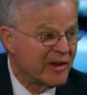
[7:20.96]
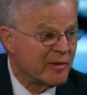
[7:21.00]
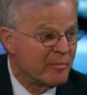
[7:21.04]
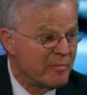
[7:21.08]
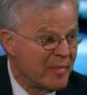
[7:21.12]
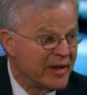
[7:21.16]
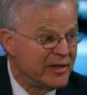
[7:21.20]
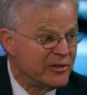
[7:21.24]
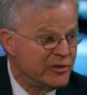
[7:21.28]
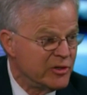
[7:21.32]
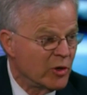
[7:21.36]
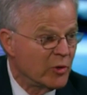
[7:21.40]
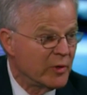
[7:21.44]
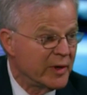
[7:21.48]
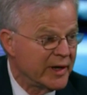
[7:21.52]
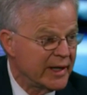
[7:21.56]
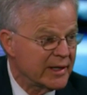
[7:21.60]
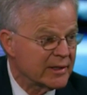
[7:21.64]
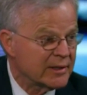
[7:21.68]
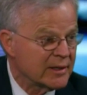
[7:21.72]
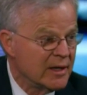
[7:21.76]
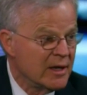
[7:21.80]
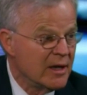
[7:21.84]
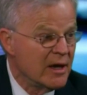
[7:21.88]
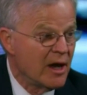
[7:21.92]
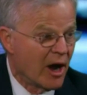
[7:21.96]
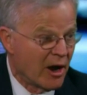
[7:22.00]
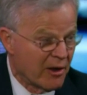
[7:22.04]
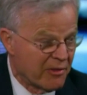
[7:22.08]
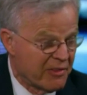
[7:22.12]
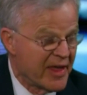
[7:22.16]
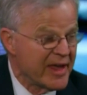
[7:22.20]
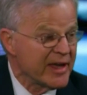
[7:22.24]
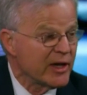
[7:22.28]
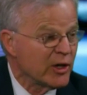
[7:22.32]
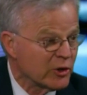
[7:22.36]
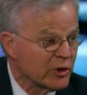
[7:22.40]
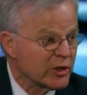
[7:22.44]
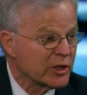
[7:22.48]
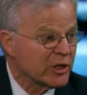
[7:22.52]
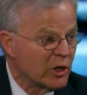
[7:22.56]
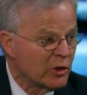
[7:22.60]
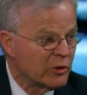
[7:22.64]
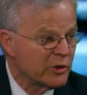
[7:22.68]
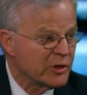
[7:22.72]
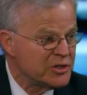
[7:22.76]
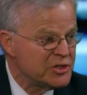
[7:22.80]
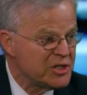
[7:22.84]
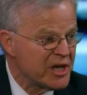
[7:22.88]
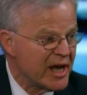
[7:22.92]
that have been doing it? Are they going to
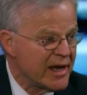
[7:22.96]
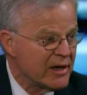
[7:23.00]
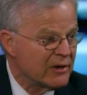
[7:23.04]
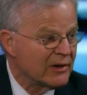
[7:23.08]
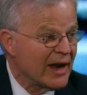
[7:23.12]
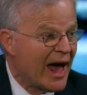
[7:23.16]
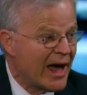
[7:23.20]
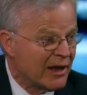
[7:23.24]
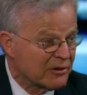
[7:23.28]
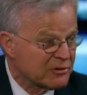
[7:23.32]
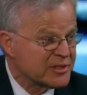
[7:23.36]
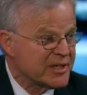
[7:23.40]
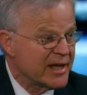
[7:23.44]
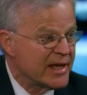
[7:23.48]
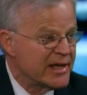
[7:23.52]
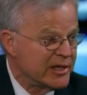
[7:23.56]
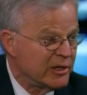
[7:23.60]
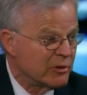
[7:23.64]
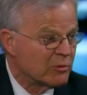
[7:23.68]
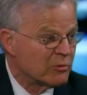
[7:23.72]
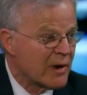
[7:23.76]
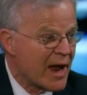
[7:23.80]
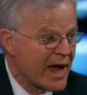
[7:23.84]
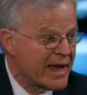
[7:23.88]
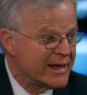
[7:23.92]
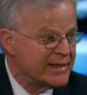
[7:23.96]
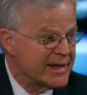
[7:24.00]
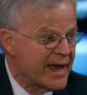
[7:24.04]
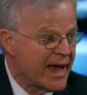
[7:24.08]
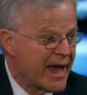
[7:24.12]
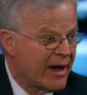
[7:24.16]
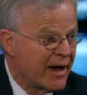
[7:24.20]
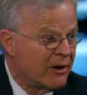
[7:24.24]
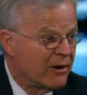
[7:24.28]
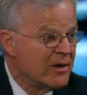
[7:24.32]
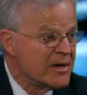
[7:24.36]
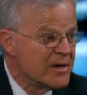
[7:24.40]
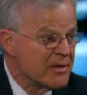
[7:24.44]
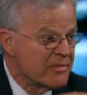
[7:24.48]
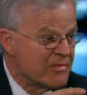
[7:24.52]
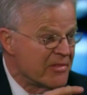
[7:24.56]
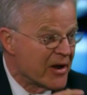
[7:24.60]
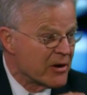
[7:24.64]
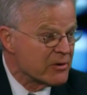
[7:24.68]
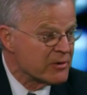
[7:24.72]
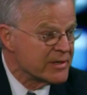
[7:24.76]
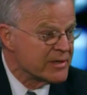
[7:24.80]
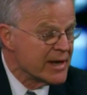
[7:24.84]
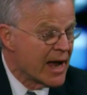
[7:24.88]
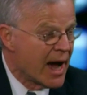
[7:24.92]
go to jail? I'll tell you right now,
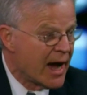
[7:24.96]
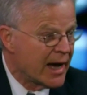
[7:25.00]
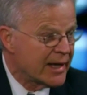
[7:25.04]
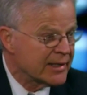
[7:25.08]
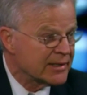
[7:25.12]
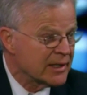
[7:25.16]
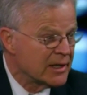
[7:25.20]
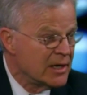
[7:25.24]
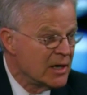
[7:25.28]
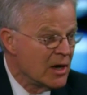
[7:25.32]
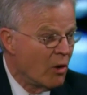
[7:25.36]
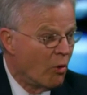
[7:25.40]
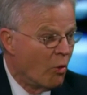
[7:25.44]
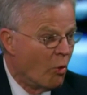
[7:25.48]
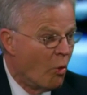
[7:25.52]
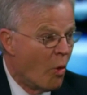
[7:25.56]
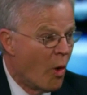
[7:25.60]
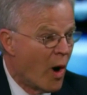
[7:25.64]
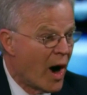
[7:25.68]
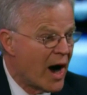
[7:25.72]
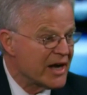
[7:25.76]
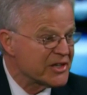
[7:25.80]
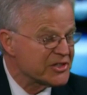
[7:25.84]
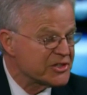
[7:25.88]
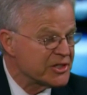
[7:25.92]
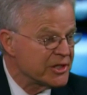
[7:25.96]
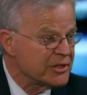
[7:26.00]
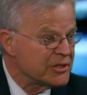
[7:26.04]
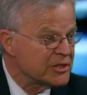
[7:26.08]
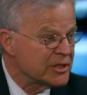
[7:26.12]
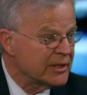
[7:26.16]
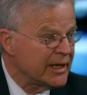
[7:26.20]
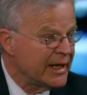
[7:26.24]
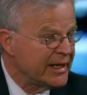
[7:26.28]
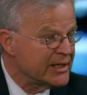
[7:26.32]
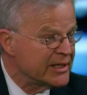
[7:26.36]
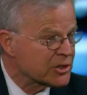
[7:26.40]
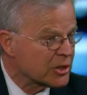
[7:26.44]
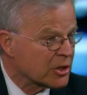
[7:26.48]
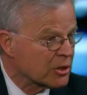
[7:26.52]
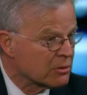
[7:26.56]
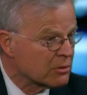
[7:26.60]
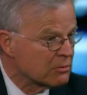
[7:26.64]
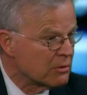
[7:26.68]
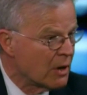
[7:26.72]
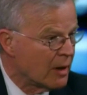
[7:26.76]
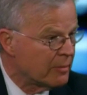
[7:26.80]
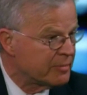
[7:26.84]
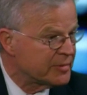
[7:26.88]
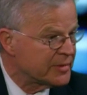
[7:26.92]
they're not. Washington is
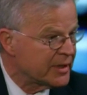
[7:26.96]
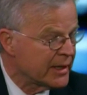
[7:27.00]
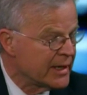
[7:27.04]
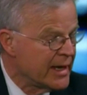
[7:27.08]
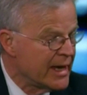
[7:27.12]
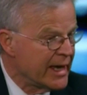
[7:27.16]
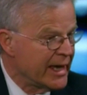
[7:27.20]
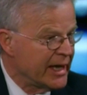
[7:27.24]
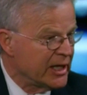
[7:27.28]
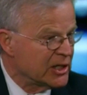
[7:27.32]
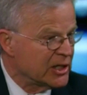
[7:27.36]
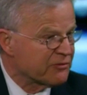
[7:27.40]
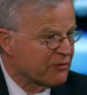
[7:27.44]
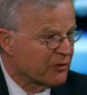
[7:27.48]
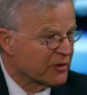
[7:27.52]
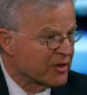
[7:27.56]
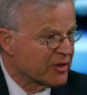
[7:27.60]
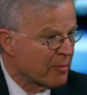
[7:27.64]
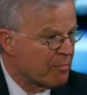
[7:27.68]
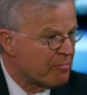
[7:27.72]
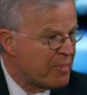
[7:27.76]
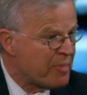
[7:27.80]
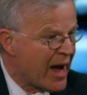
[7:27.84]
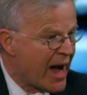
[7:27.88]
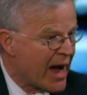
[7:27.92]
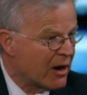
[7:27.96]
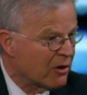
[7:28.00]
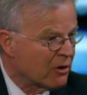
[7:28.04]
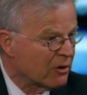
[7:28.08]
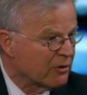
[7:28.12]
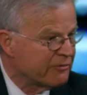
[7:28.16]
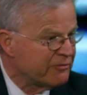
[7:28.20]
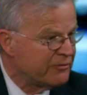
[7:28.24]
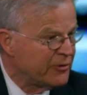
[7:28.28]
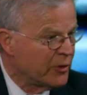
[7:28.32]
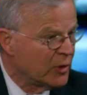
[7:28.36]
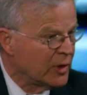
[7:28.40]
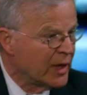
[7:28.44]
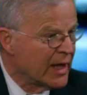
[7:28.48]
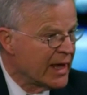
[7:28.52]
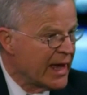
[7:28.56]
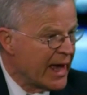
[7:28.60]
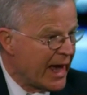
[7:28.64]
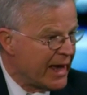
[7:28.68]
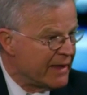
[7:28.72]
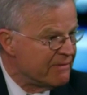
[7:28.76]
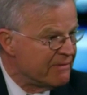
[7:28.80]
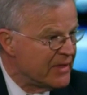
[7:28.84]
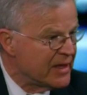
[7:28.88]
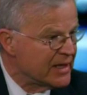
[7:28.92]
corrupt. It's for the powerful
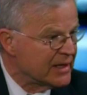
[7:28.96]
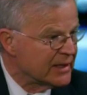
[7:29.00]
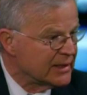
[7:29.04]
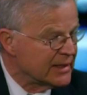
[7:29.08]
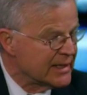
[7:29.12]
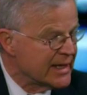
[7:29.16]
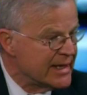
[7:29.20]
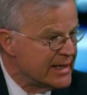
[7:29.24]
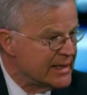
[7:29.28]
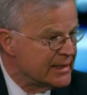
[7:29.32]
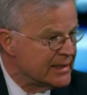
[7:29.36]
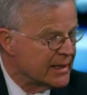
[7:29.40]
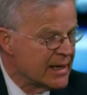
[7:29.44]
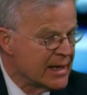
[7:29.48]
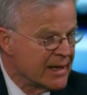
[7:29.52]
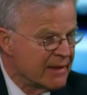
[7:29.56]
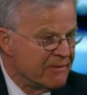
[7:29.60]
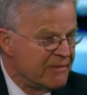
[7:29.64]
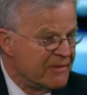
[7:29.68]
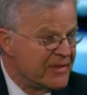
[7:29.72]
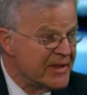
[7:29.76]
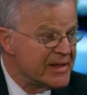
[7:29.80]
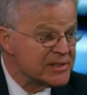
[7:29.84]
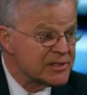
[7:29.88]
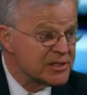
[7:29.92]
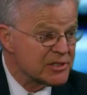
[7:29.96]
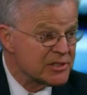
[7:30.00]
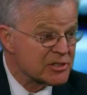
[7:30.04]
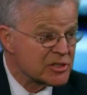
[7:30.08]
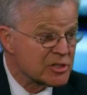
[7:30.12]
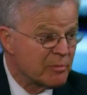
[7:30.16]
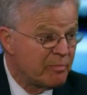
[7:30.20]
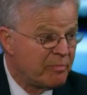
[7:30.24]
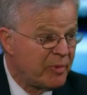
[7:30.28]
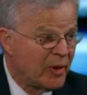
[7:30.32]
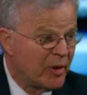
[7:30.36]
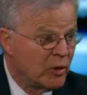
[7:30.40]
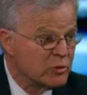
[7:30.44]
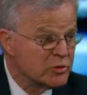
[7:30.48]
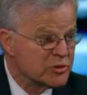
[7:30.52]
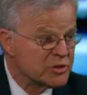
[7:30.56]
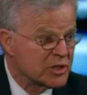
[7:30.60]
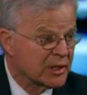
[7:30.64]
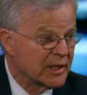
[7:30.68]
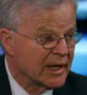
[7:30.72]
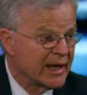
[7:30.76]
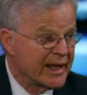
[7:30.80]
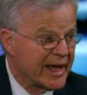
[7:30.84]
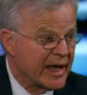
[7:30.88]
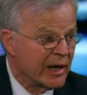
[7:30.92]
and the elite. This is
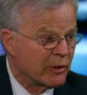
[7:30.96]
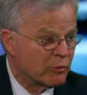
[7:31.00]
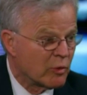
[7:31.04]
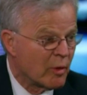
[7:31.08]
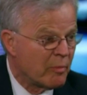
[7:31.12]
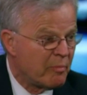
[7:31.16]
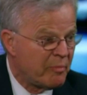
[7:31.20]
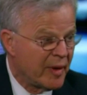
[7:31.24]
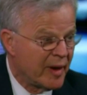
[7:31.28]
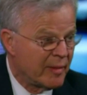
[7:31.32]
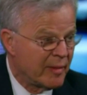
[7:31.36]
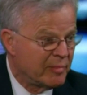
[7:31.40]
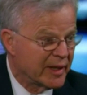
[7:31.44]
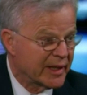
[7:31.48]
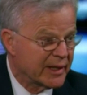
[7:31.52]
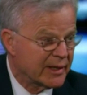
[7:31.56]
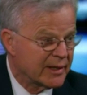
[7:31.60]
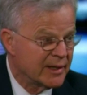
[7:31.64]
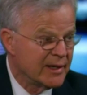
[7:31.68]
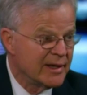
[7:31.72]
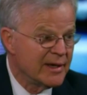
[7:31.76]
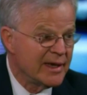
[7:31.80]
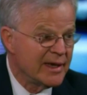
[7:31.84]
supposedly a republic.